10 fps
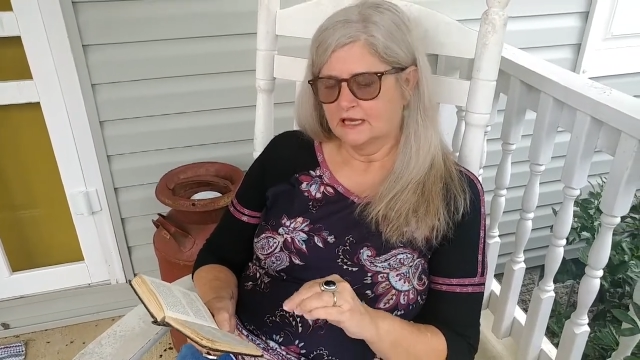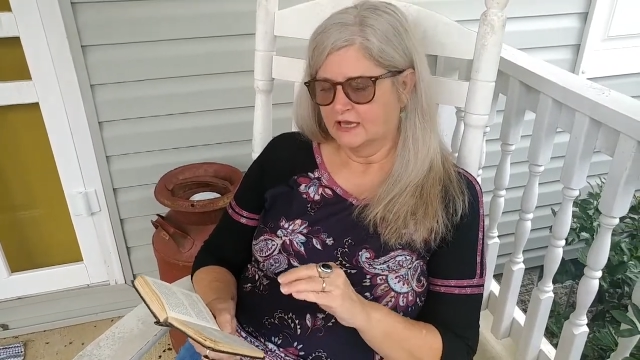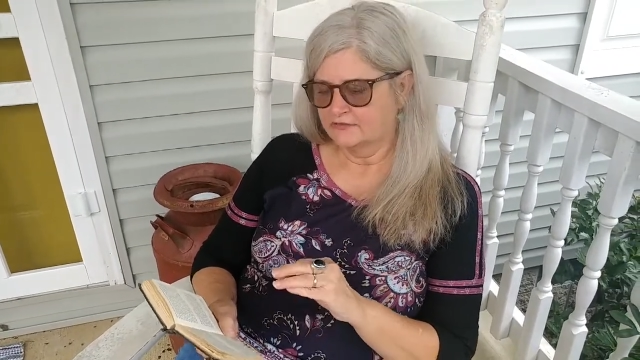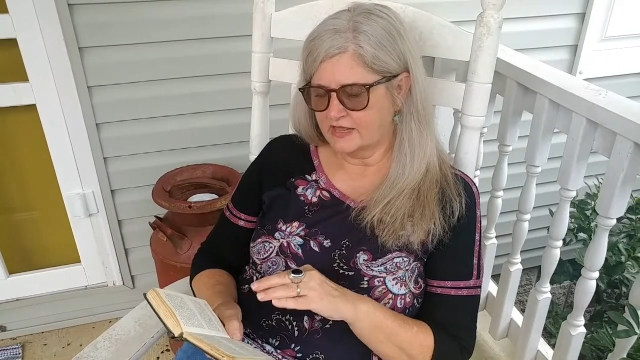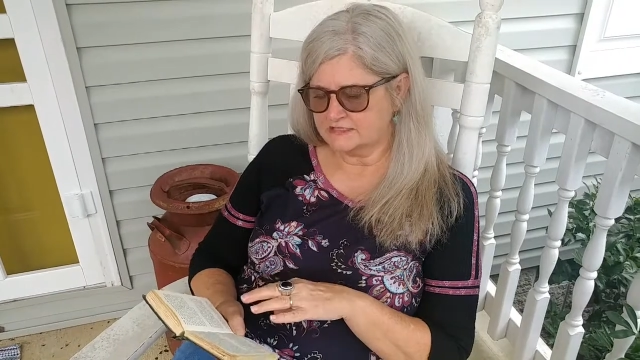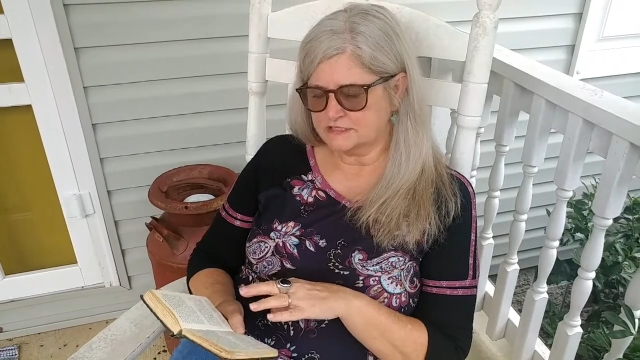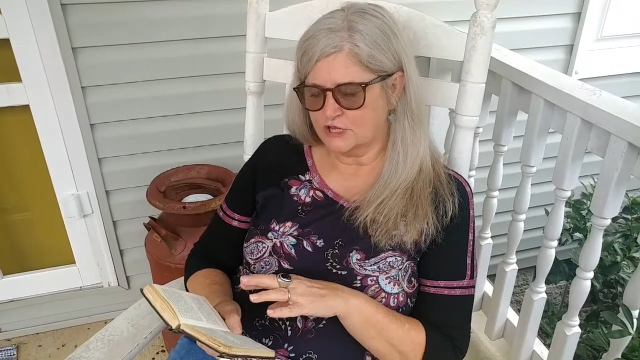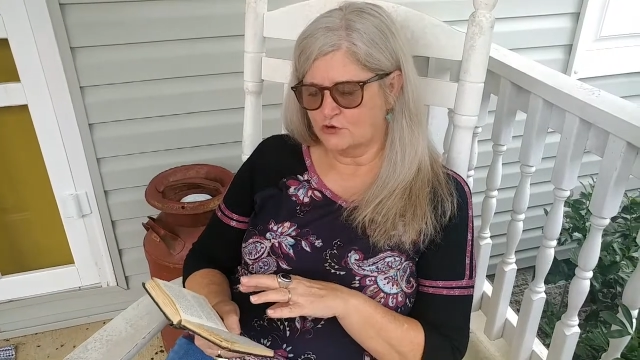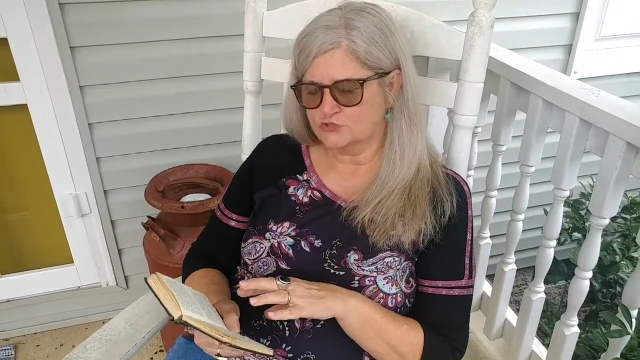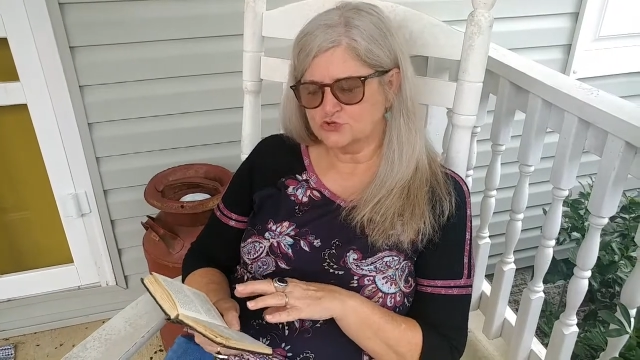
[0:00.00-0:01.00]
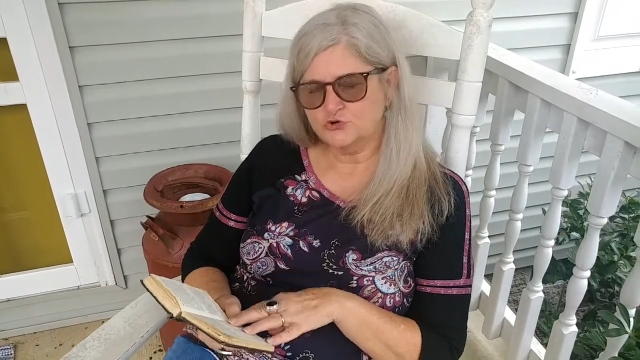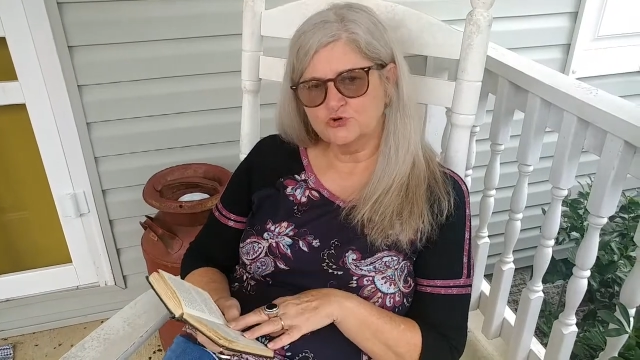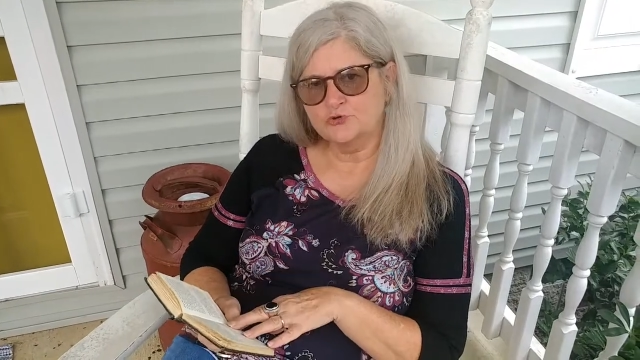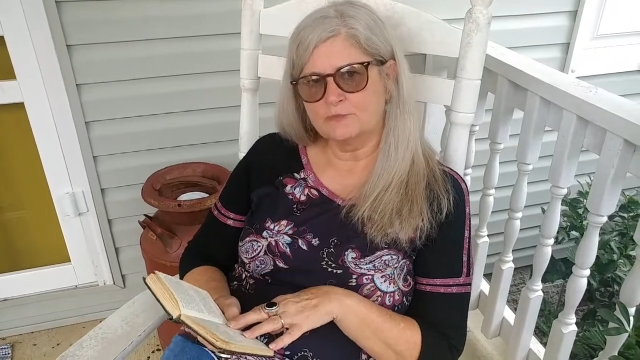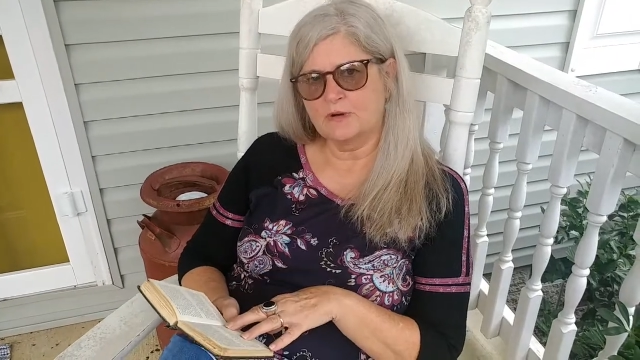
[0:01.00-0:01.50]
And that is so
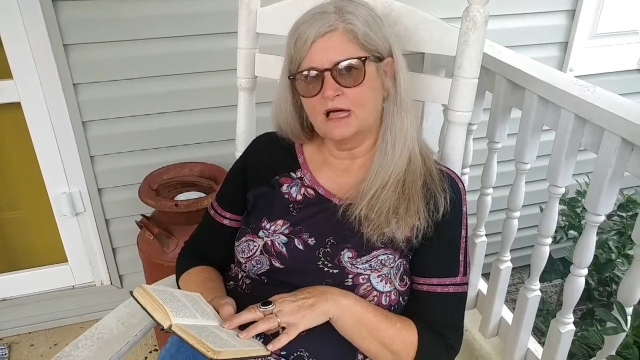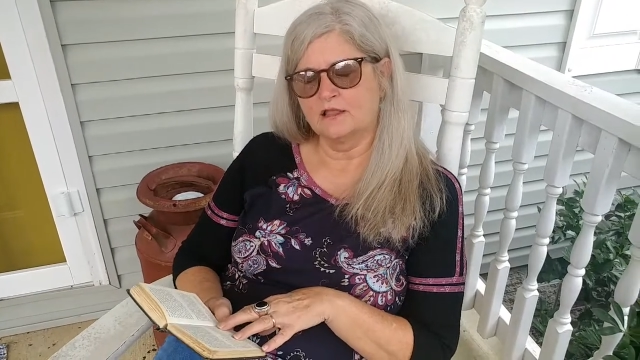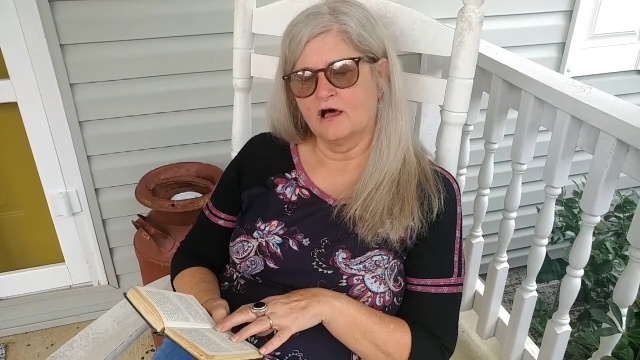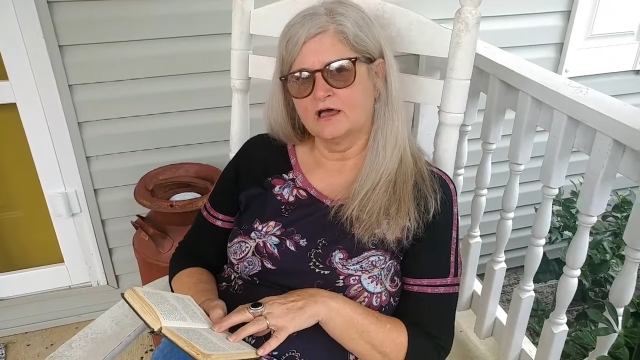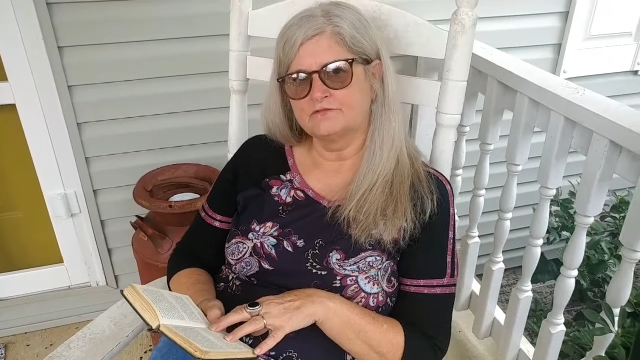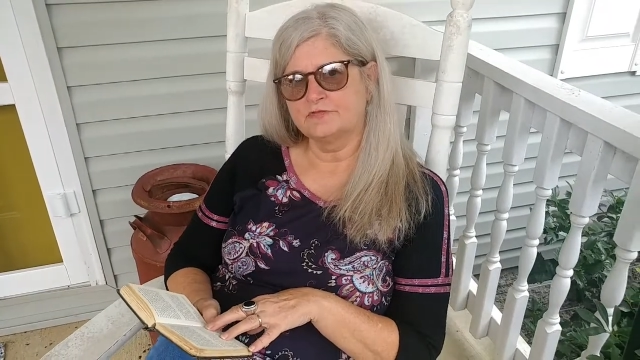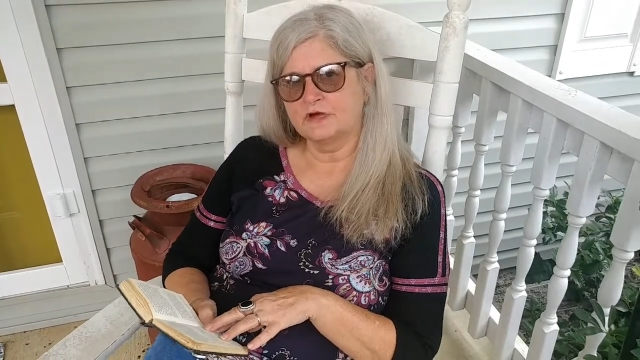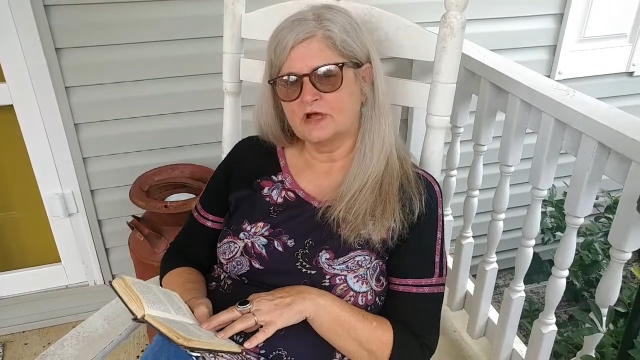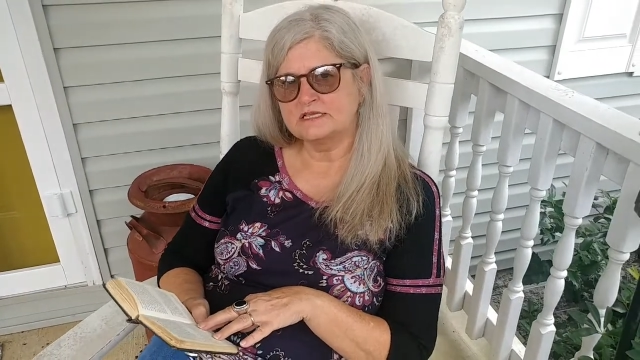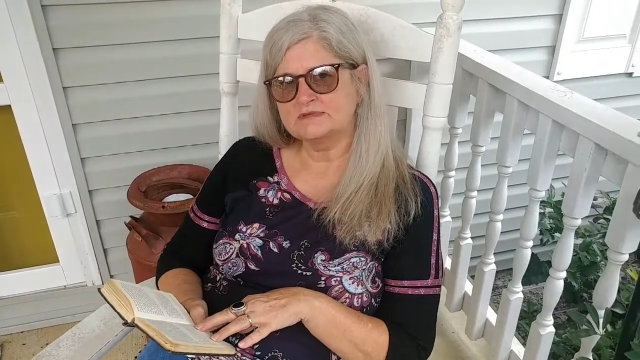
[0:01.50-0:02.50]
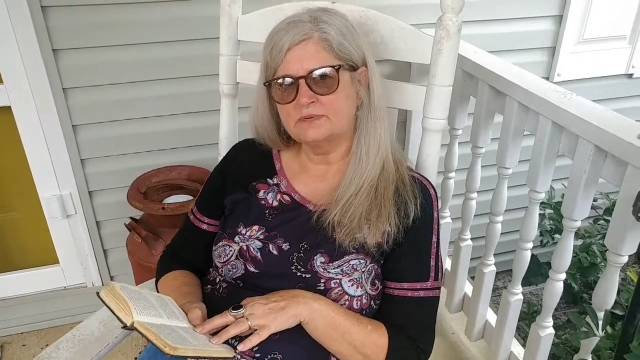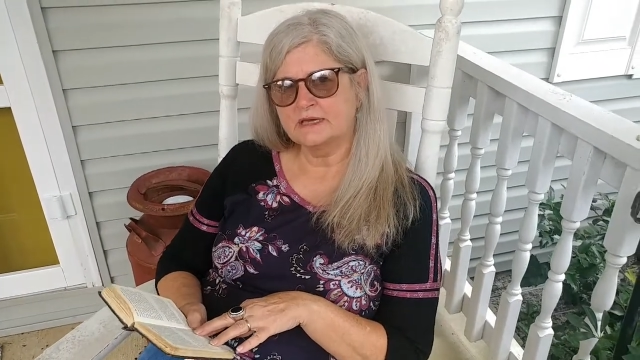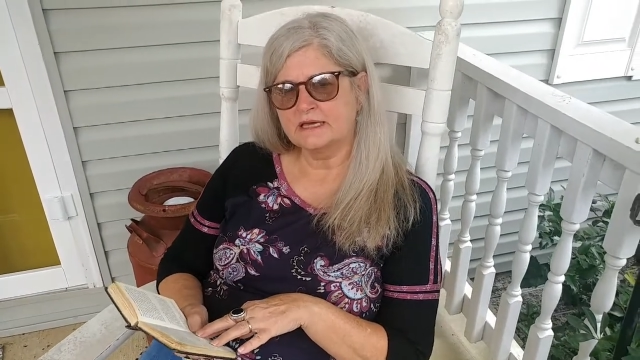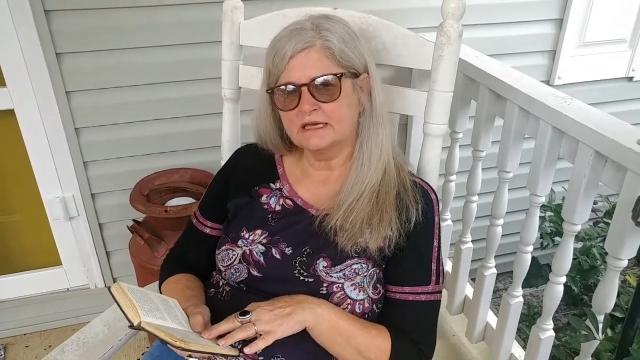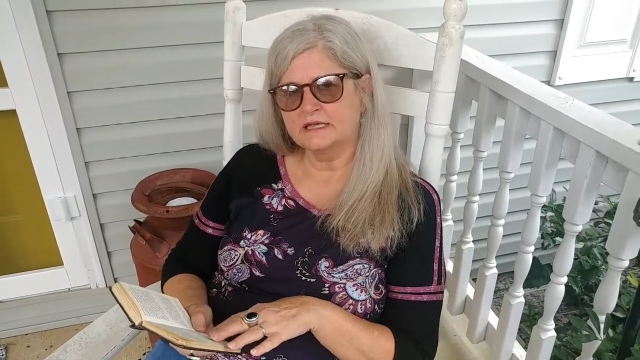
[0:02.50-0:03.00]
true in my life. There has
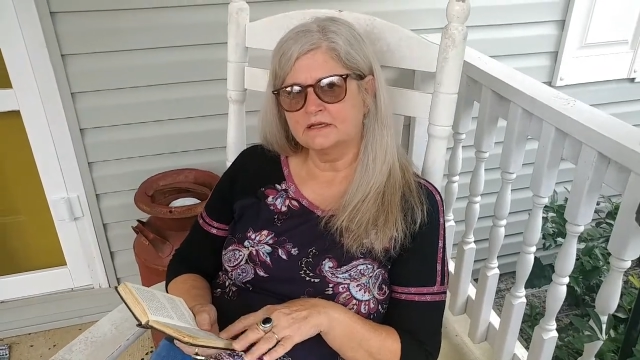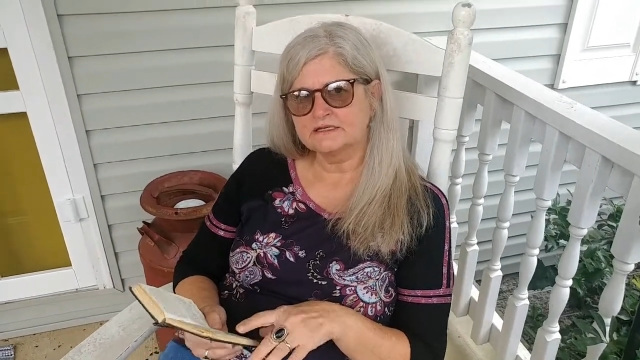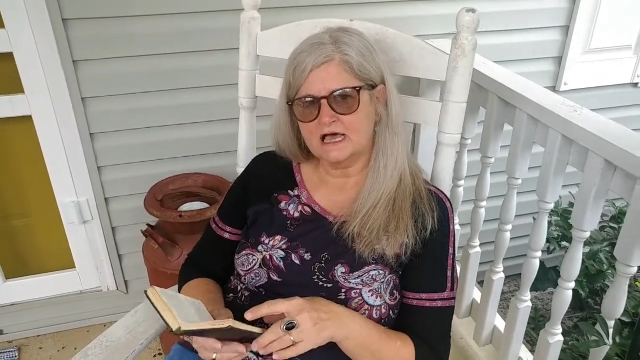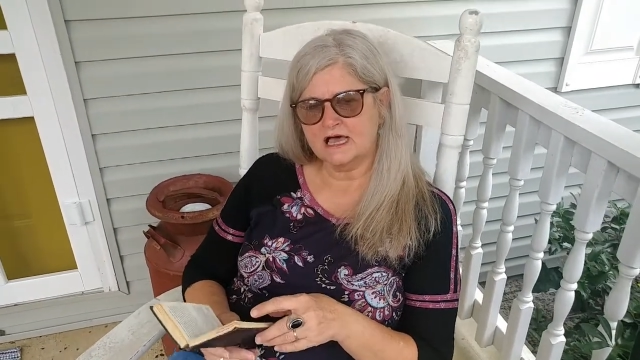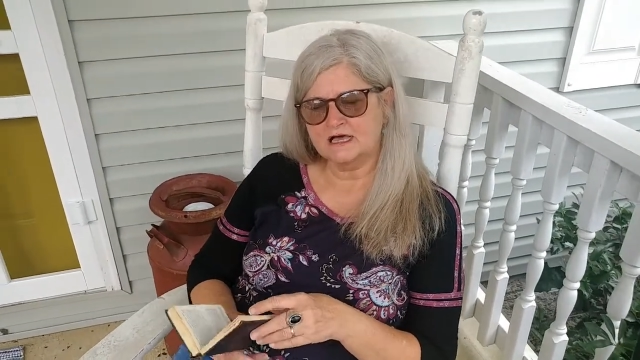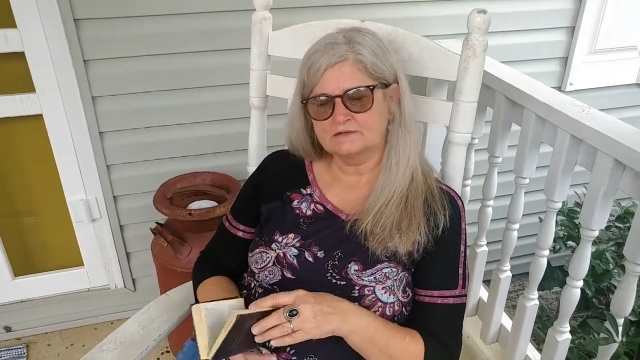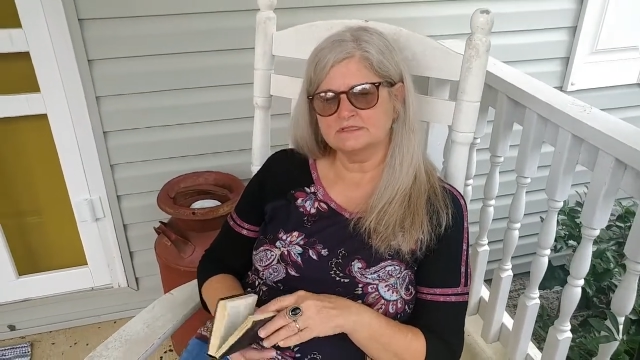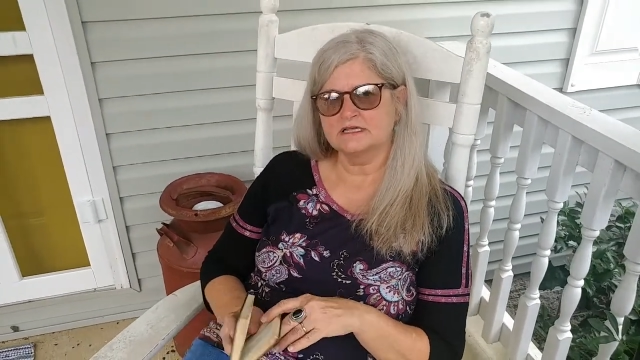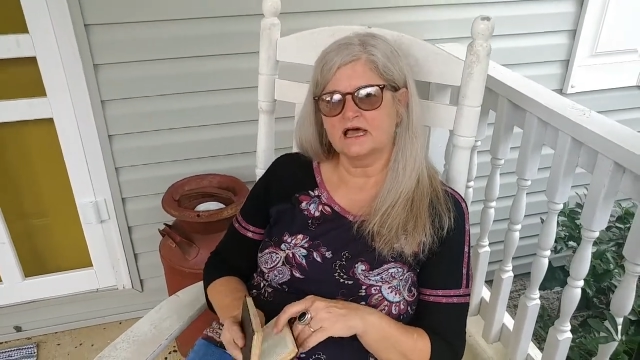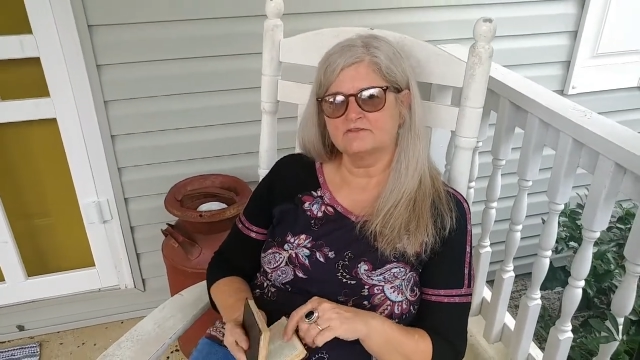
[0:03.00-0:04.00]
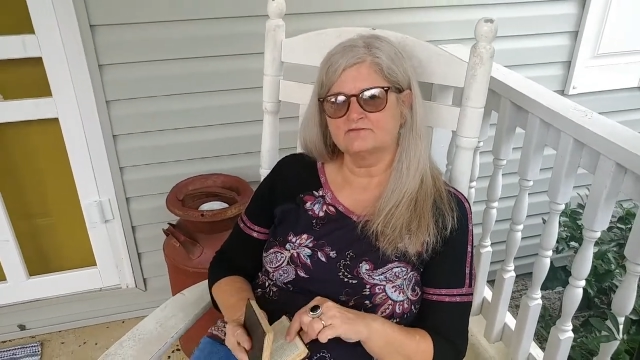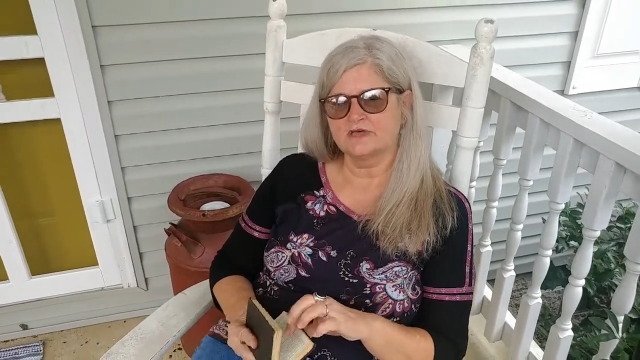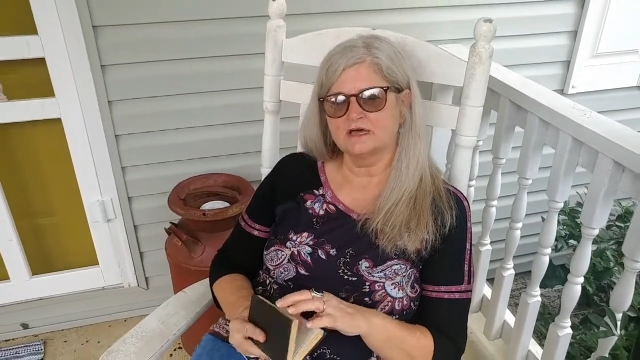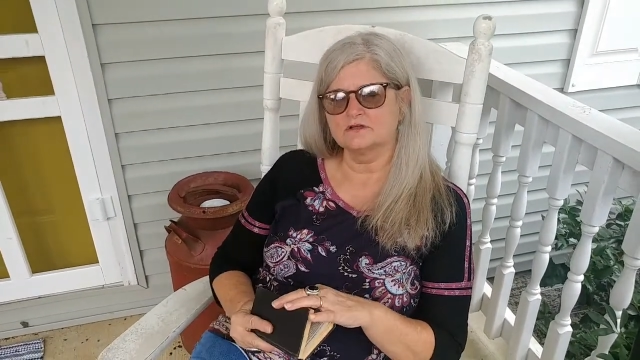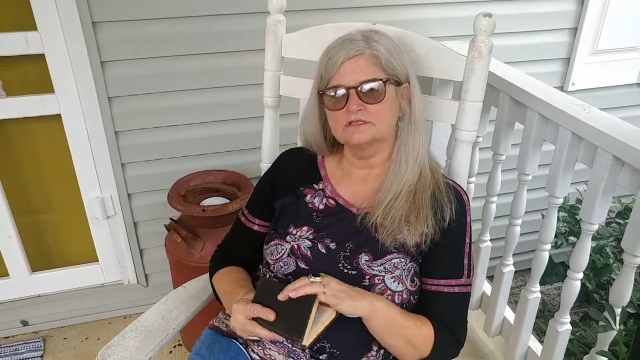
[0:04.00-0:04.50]
been times that I
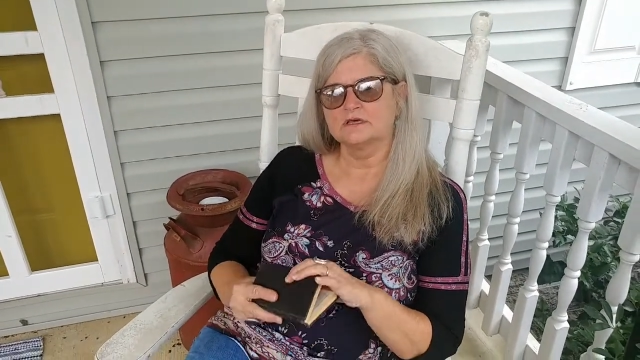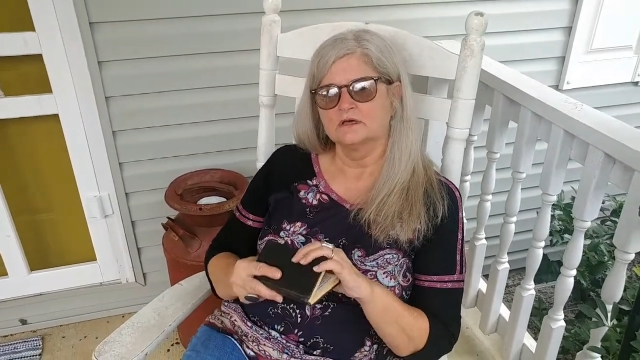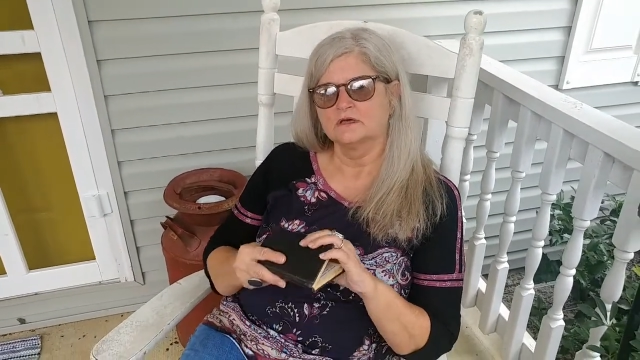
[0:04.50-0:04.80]
felt